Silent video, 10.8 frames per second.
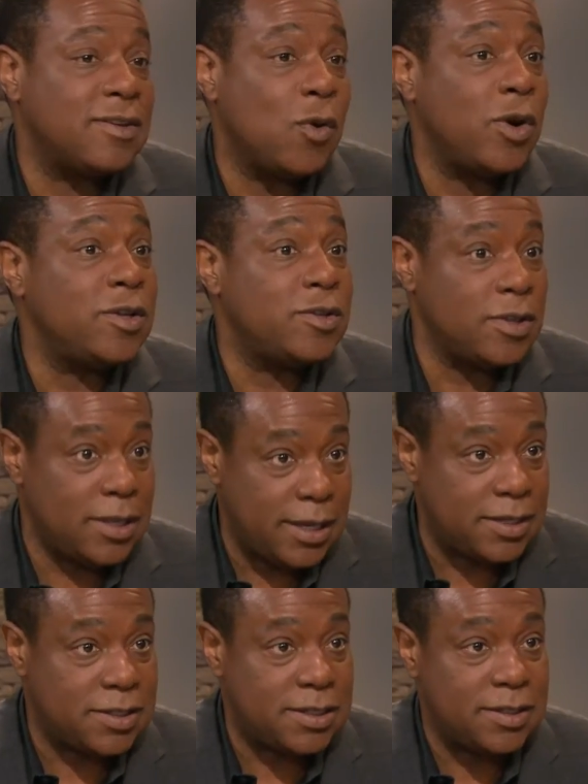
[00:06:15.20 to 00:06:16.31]
is according to the
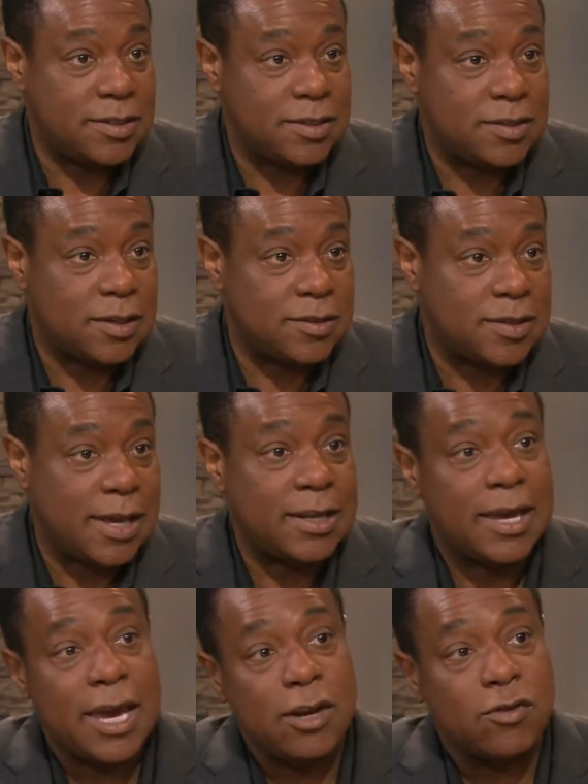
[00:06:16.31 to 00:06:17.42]
latest census, San
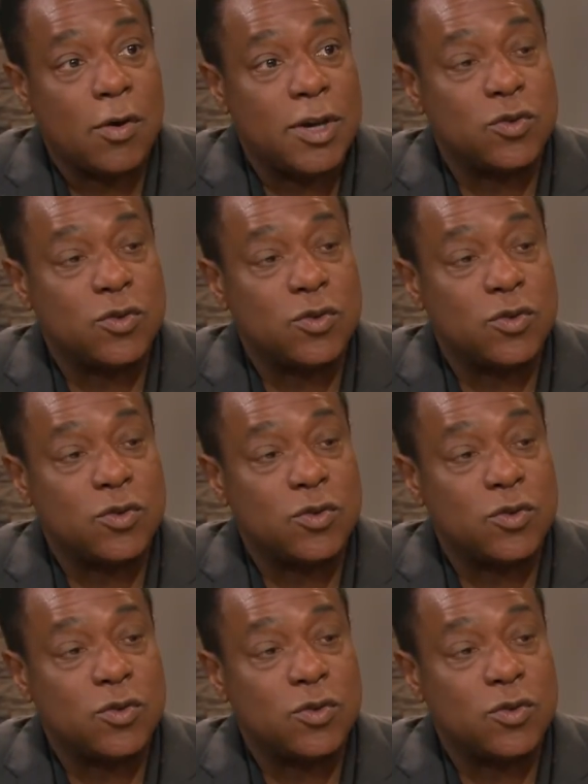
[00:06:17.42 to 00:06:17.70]
Leandro